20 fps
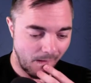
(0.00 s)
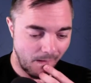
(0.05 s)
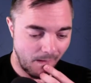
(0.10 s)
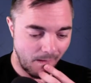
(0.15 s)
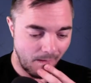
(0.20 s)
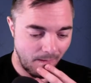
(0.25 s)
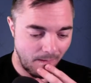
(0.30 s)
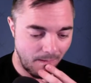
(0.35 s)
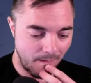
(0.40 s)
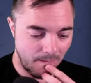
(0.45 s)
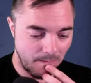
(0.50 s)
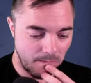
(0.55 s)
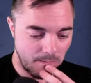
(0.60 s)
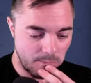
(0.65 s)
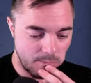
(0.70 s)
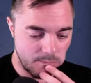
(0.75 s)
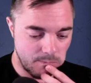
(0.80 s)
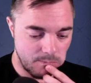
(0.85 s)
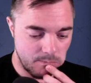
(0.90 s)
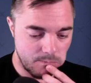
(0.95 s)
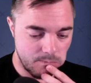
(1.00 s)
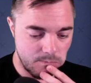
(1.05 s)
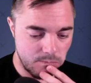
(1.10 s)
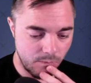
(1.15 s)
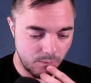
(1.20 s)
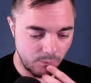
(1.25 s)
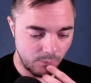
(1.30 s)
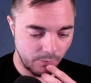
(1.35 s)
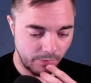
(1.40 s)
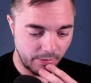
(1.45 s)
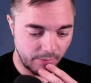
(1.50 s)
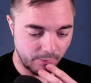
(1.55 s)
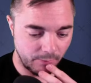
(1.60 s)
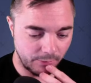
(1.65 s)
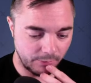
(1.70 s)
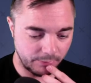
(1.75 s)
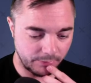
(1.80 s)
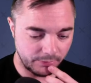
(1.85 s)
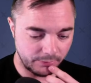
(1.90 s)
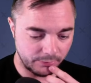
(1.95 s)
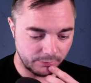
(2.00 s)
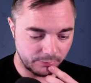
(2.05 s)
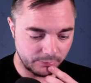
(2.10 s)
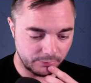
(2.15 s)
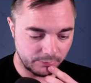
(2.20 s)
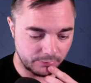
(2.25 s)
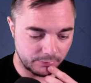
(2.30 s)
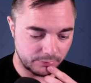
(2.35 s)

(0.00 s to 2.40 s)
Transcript: Well, what do we do?